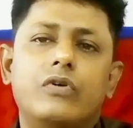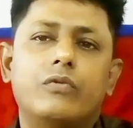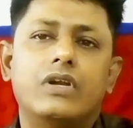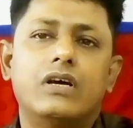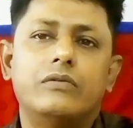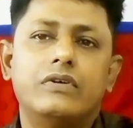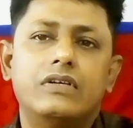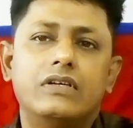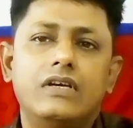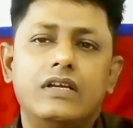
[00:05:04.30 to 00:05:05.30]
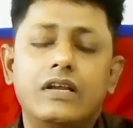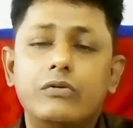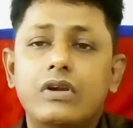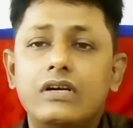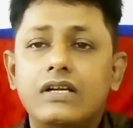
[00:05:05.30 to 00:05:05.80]
for 1 hour.
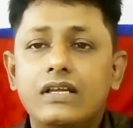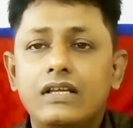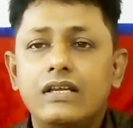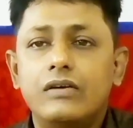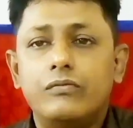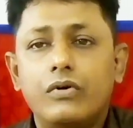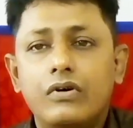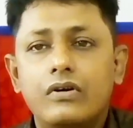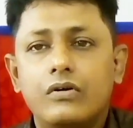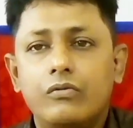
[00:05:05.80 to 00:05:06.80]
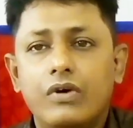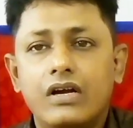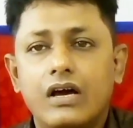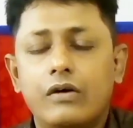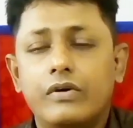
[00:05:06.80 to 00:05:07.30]
Regularly for
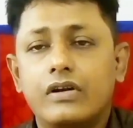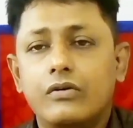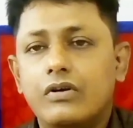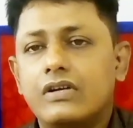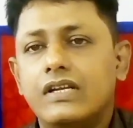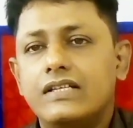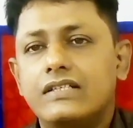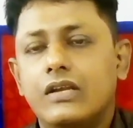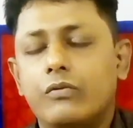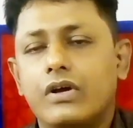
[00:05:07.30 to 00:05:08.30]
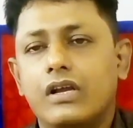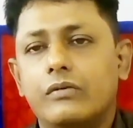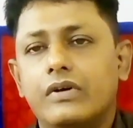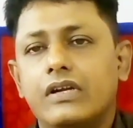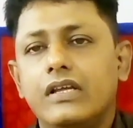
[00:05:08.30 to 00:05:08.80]
1 hour, not less than 1
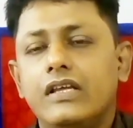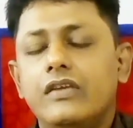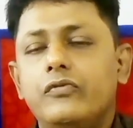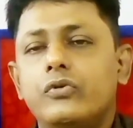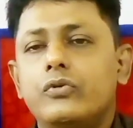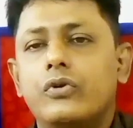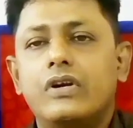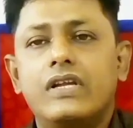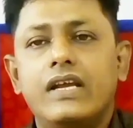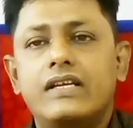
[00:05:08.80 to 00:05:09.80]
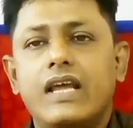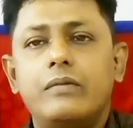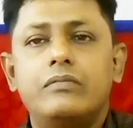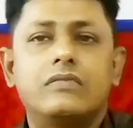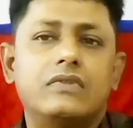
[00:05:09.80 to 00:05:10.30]
hour. If you do not get
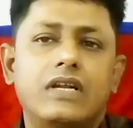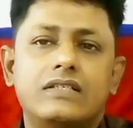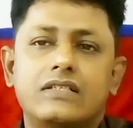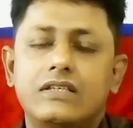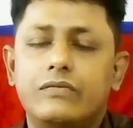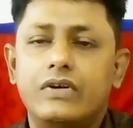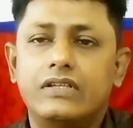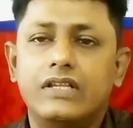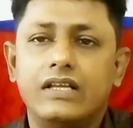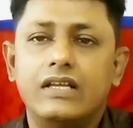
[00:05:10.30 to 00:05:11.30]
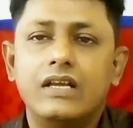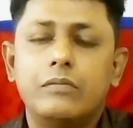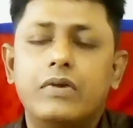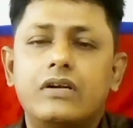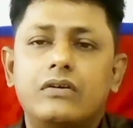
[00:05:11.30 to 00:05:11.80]
time, that's different thing.
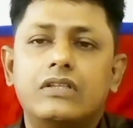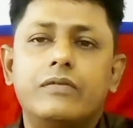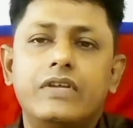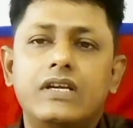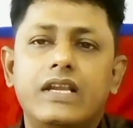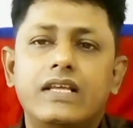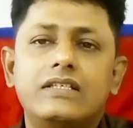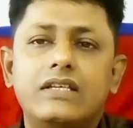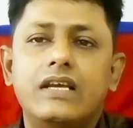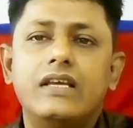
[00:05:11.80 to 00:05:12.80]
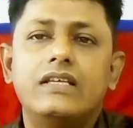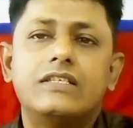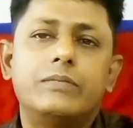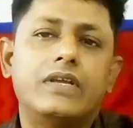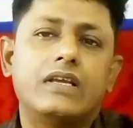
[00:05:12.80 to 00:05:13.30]
But on the very next day,
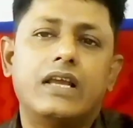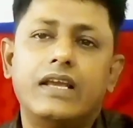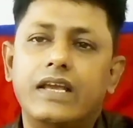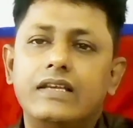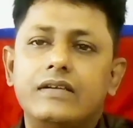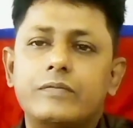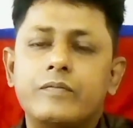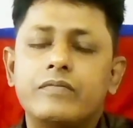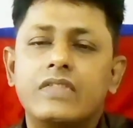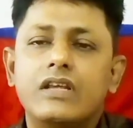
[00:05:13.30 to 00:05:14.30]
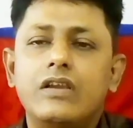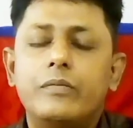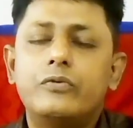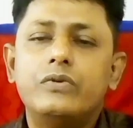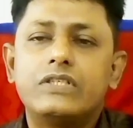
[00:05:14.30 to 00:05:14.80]
speak again. You
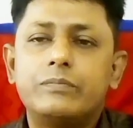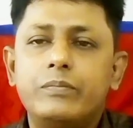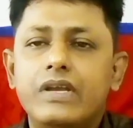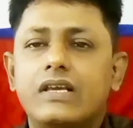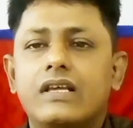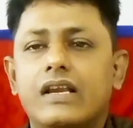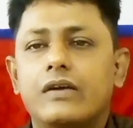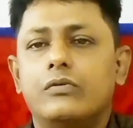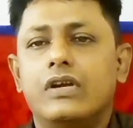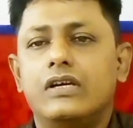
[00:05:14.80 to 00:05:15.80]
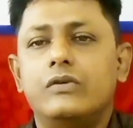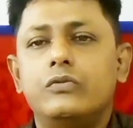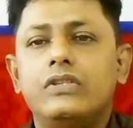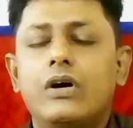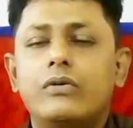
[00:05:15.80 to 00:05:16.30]
have to speak regularly
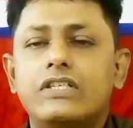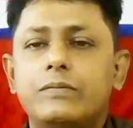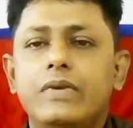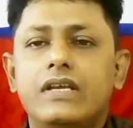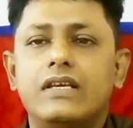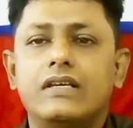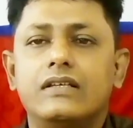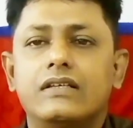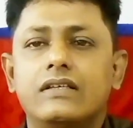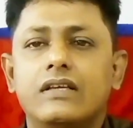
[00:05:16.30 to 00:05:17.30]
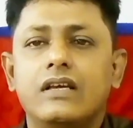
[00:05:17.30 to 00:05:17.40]
without speaking.